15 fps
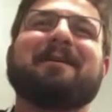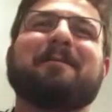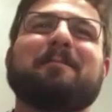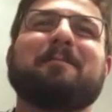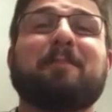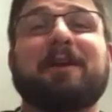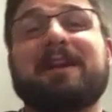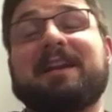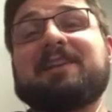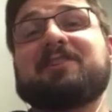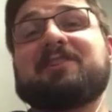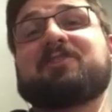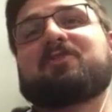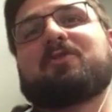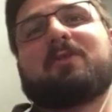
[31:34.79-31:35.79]
But it
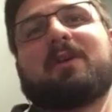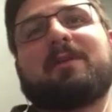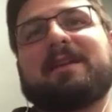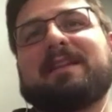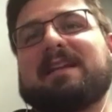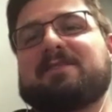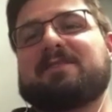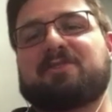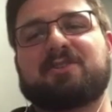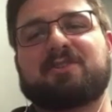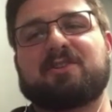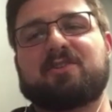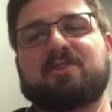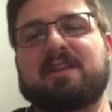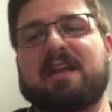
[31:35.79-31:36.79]
is true. I mean, that's
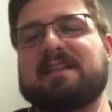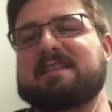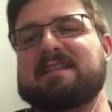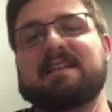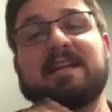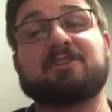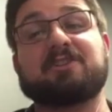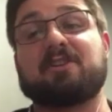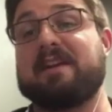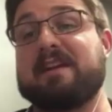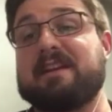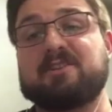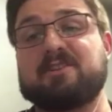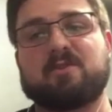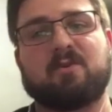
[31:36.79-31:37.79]
the nature of
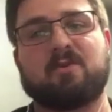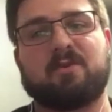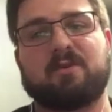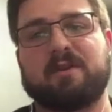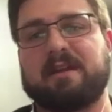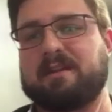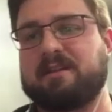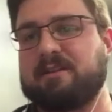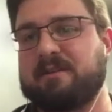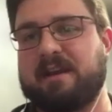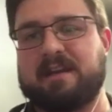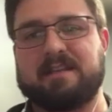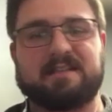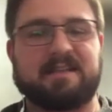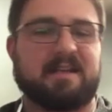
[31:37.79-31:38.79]
any school in the
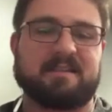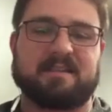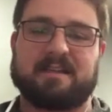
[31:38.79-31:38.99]
United States.